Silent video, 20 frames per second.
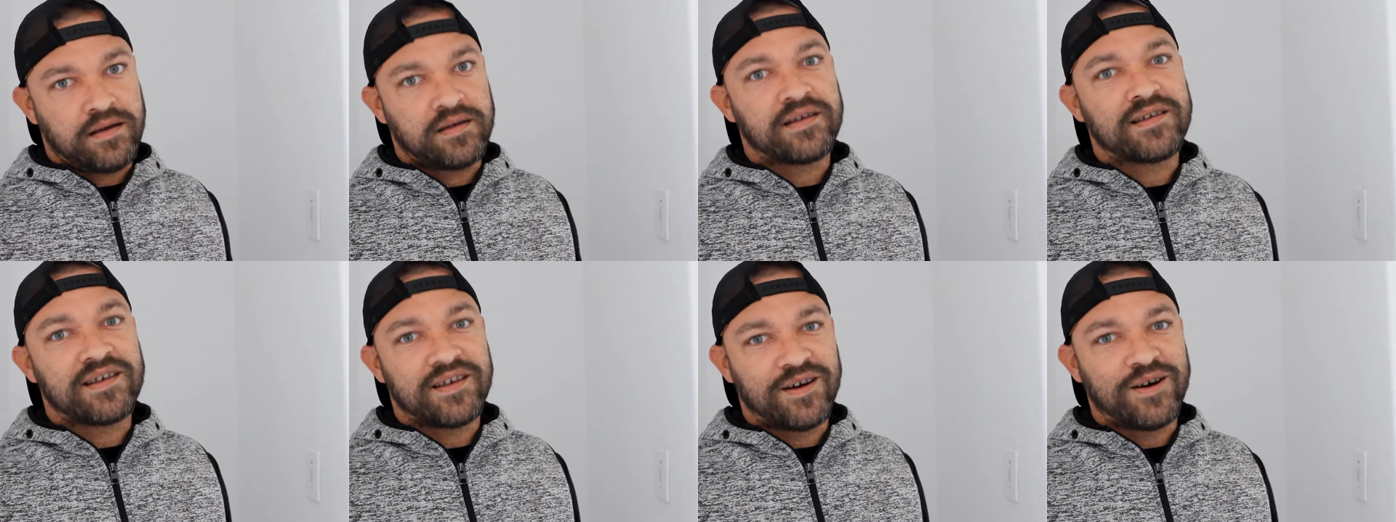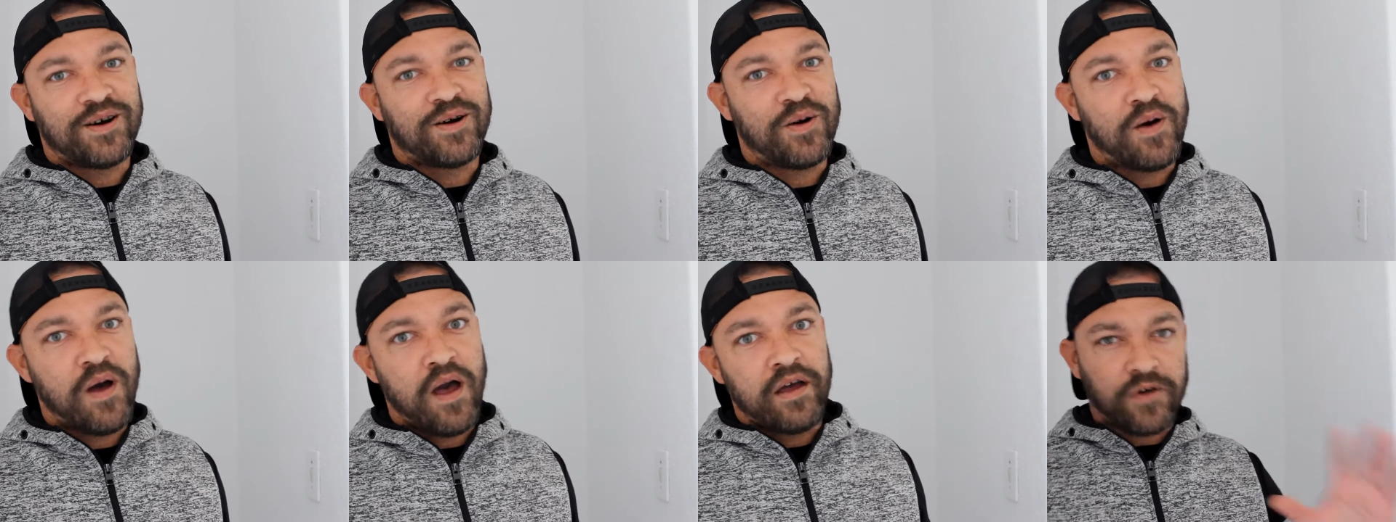
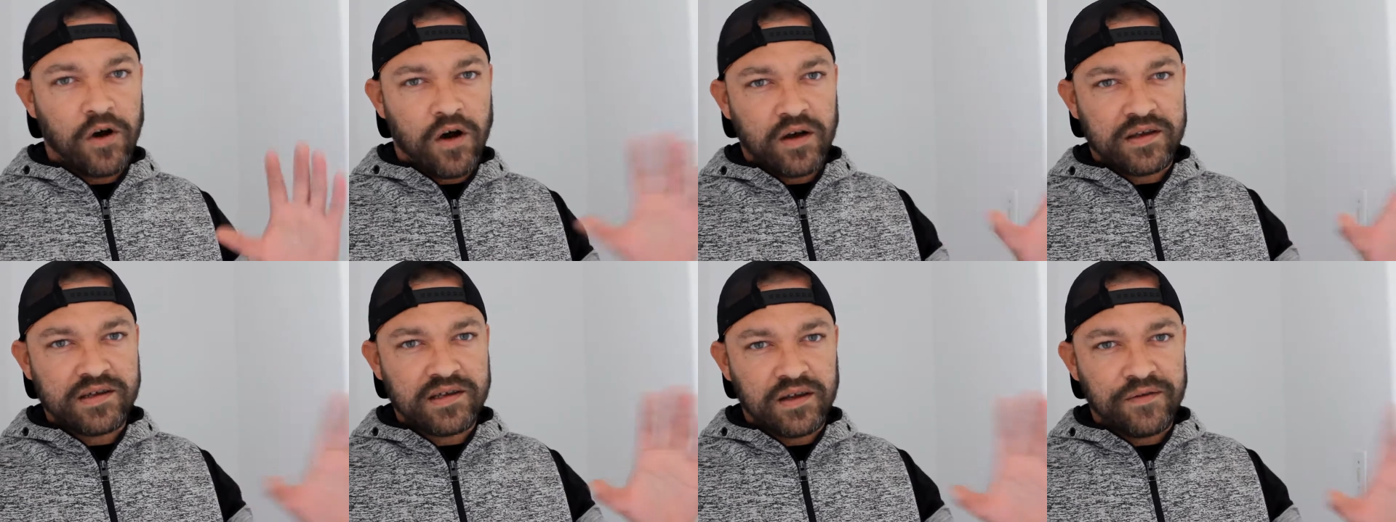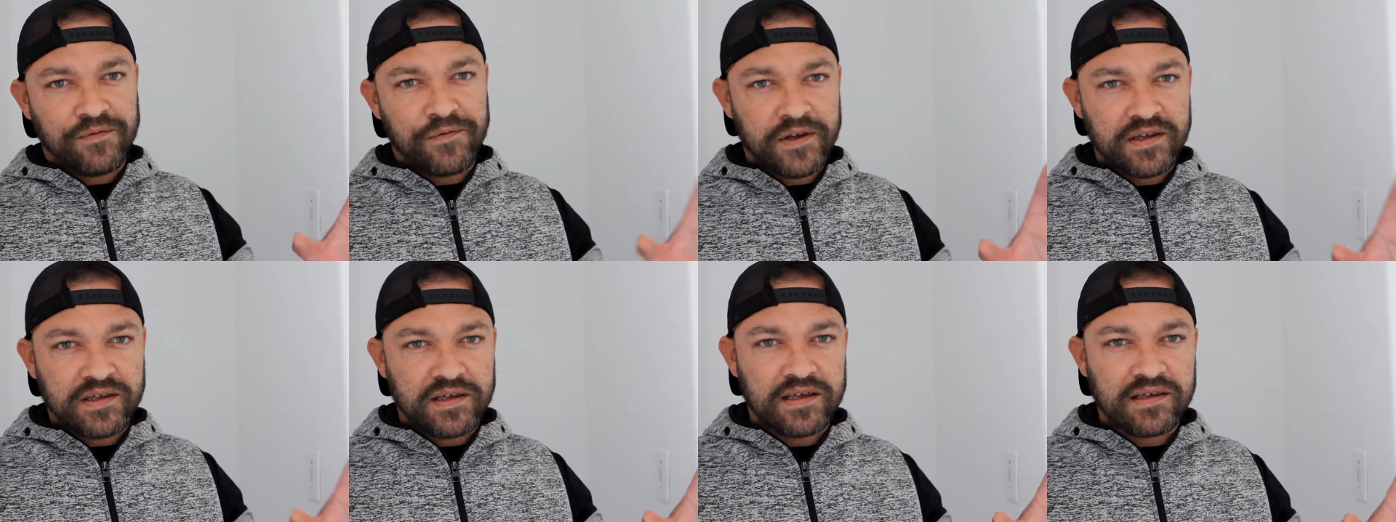So, vast
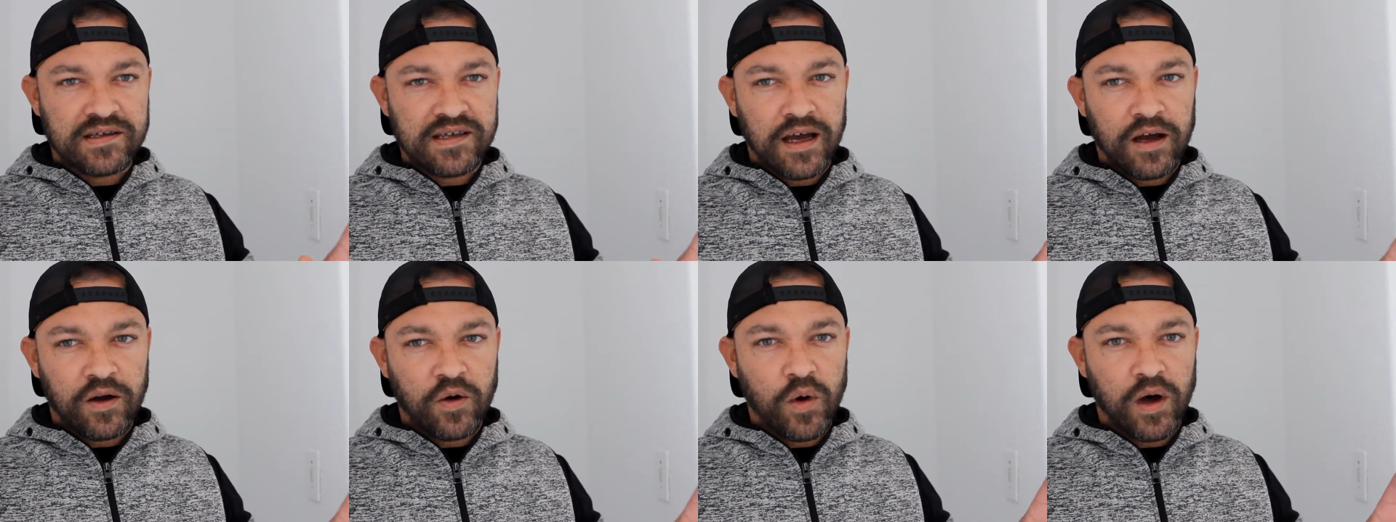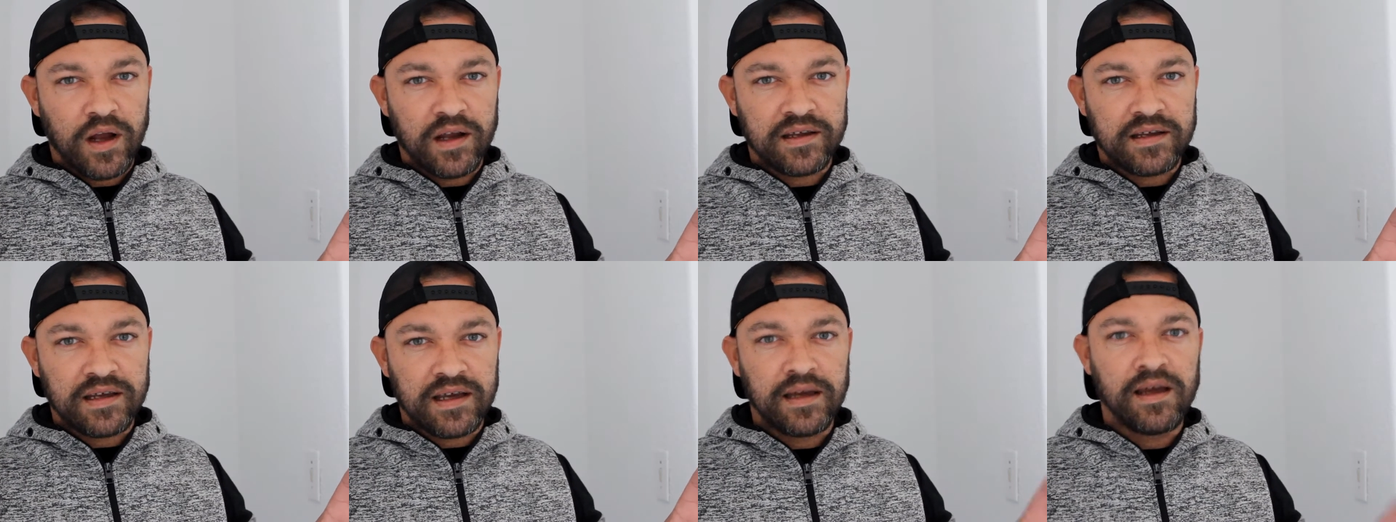difference in sound
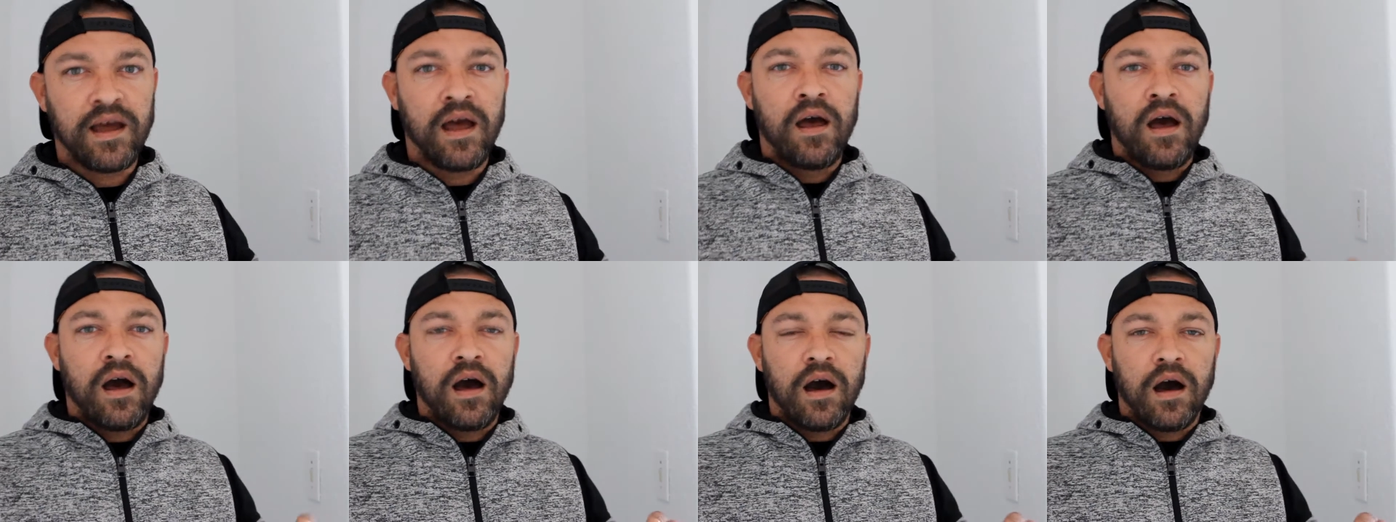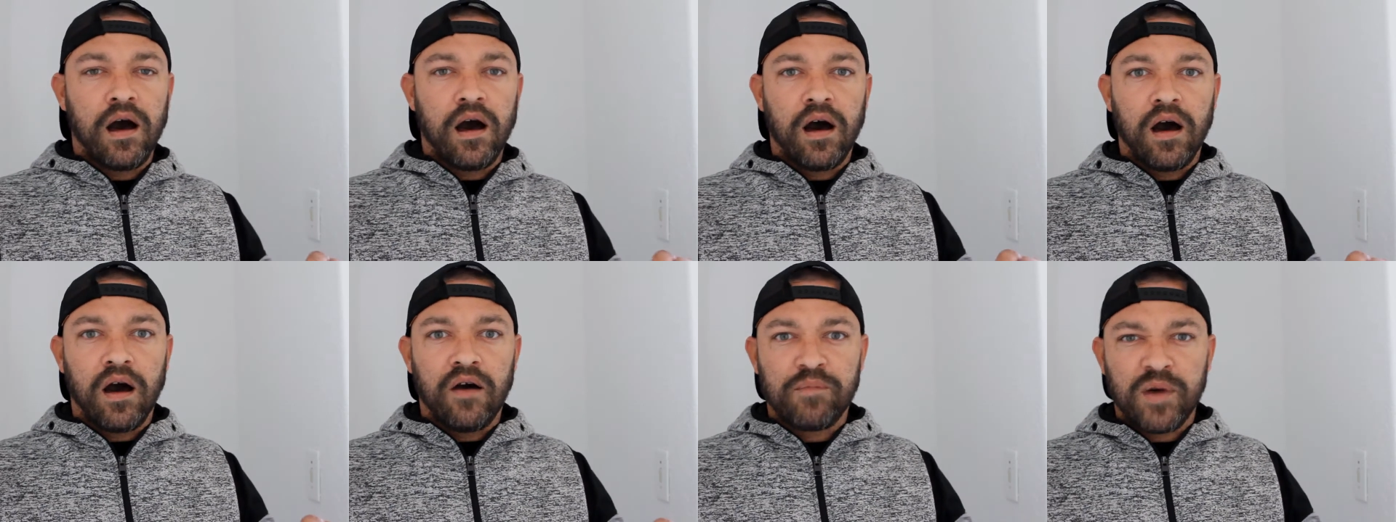quality,
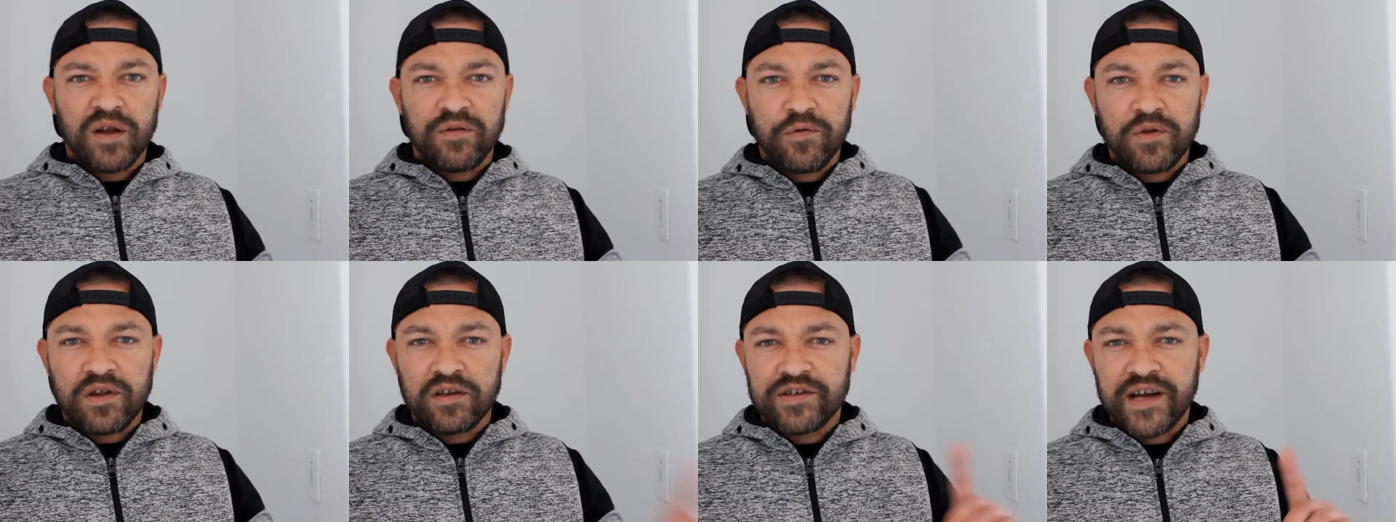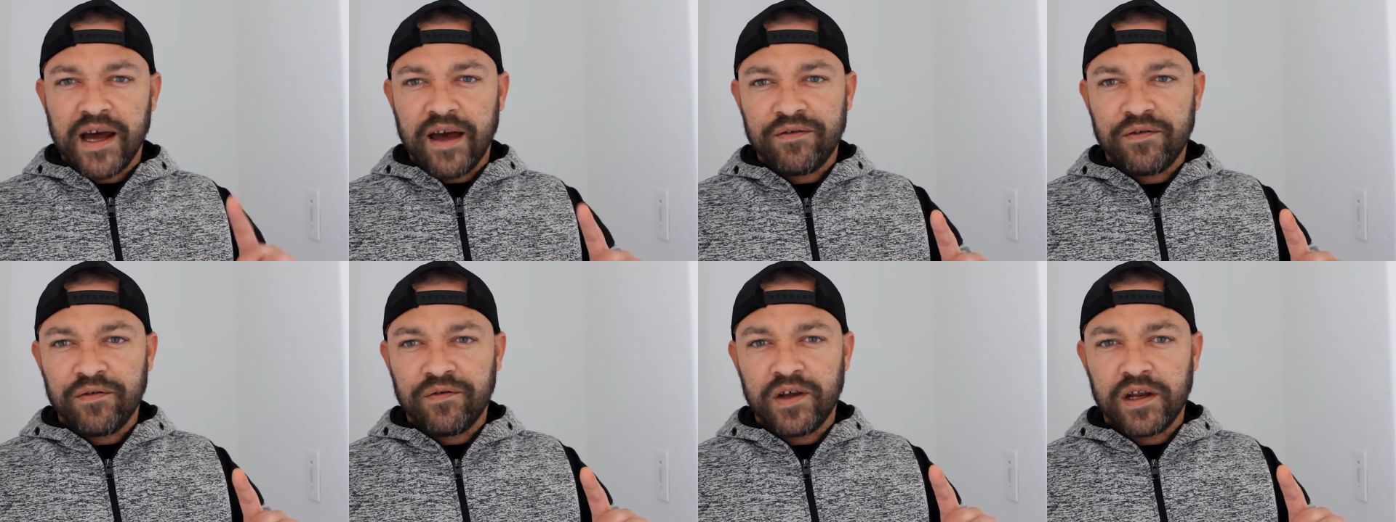but for the
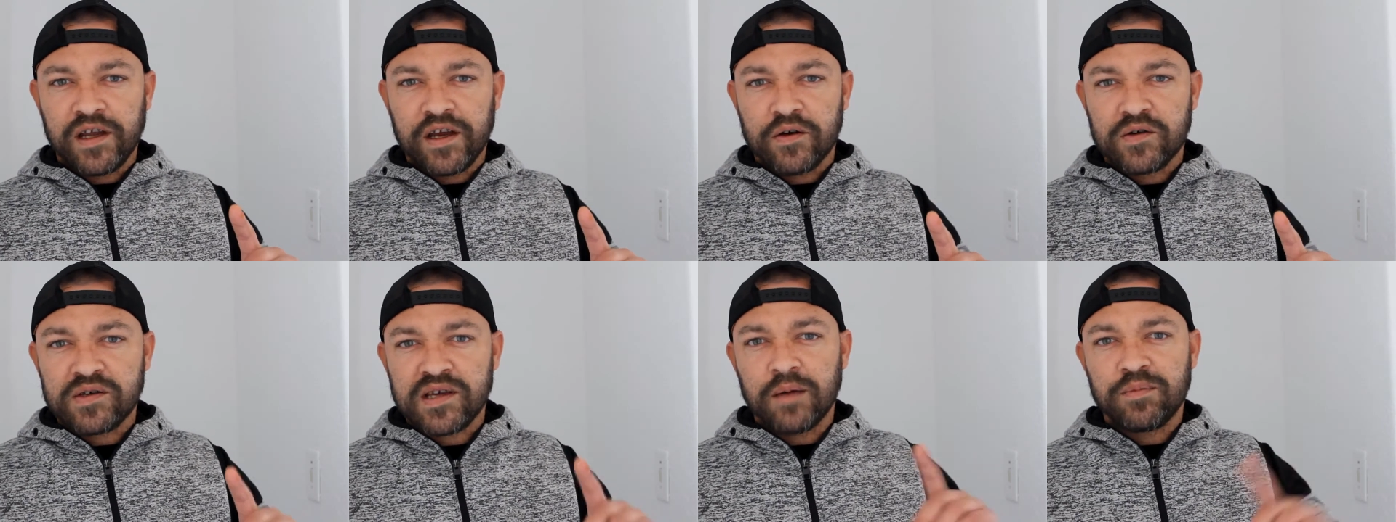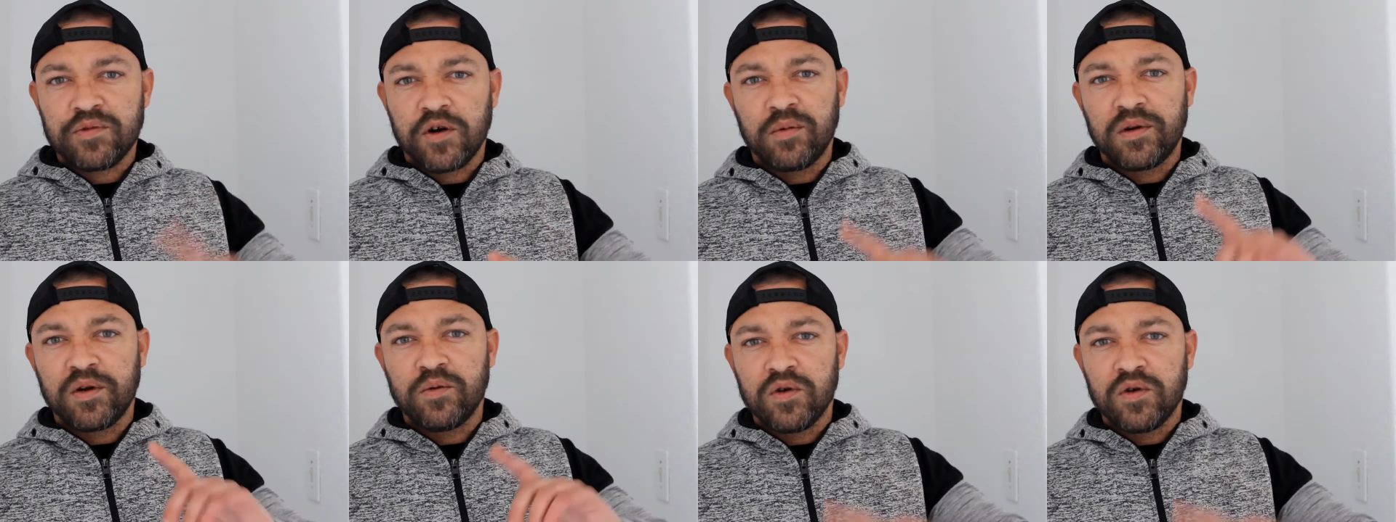driving videos, I probably